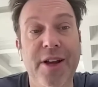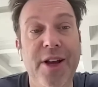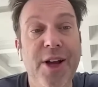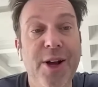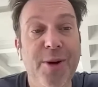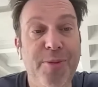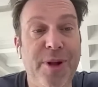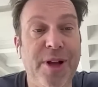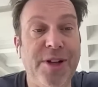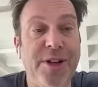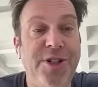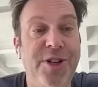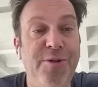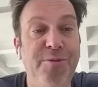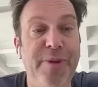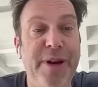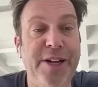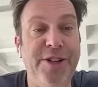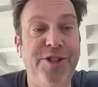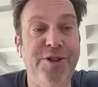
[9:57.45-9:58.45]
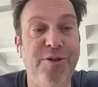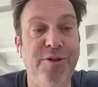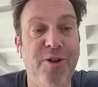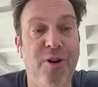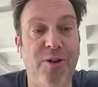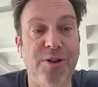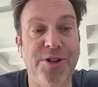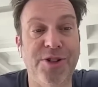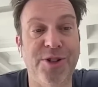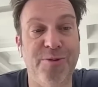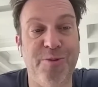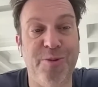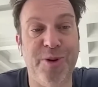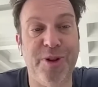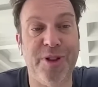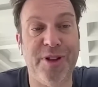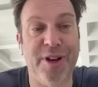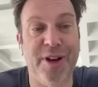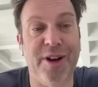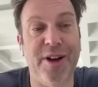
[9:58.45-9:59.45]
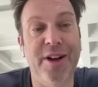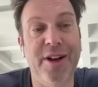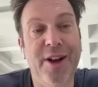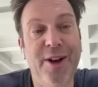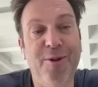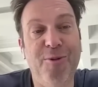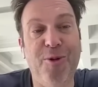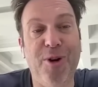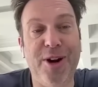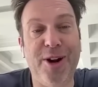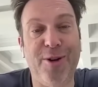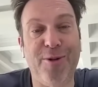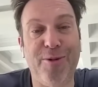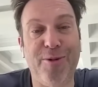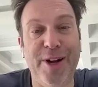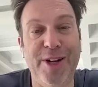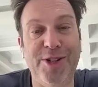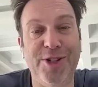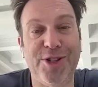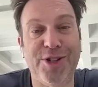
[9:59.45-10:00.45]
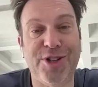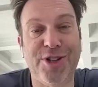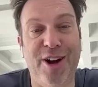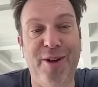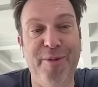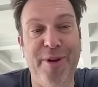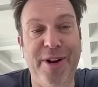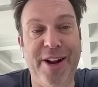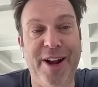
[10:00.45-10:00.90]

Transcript: and plus he made you notice him with one outrageous